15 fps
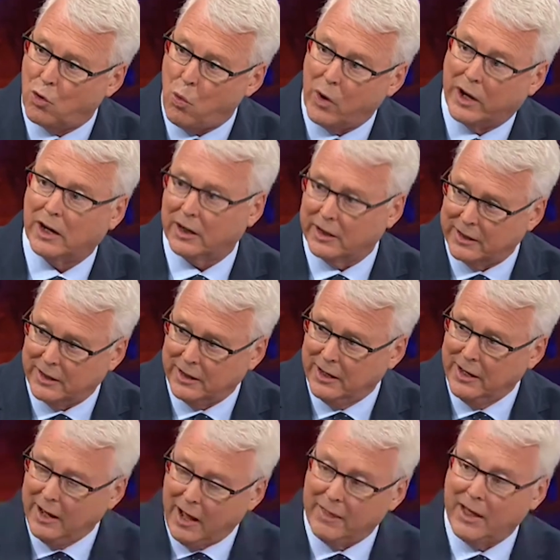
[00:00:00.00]
quickly,
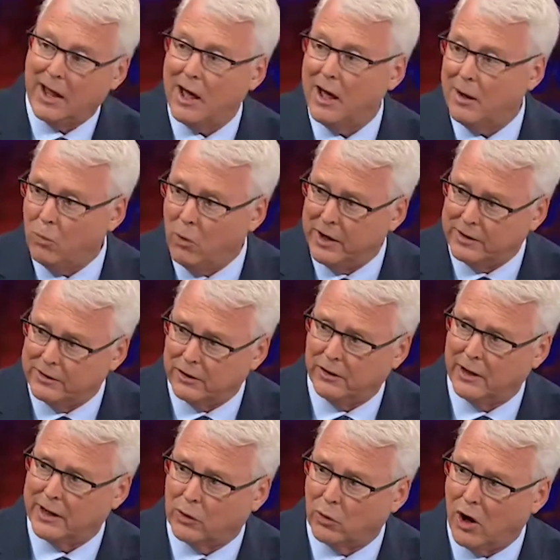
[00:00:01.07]
and they can't wait until
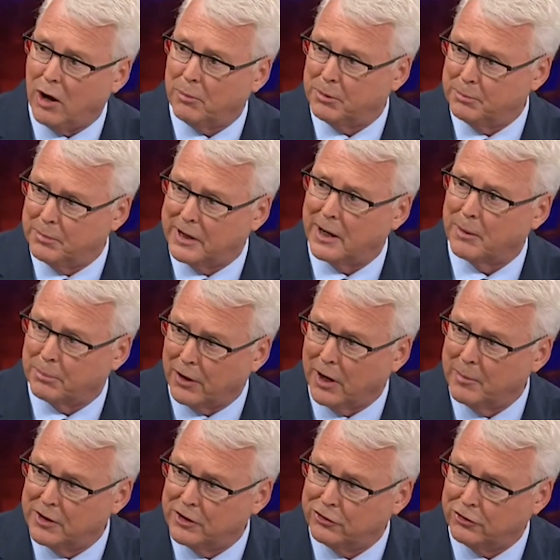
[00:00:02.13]
they grow up and become
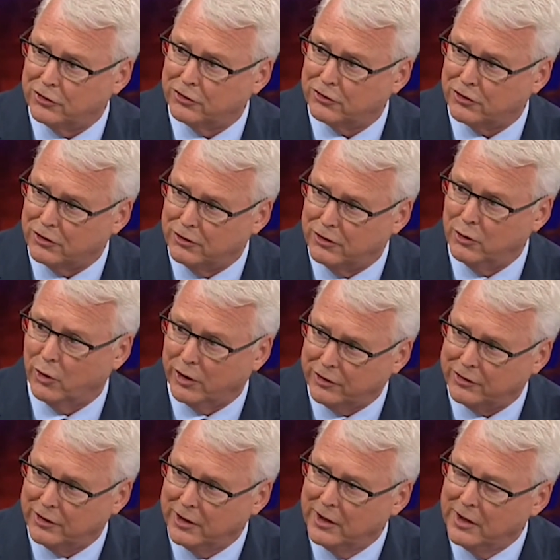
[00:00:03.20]
prime ministers to do it,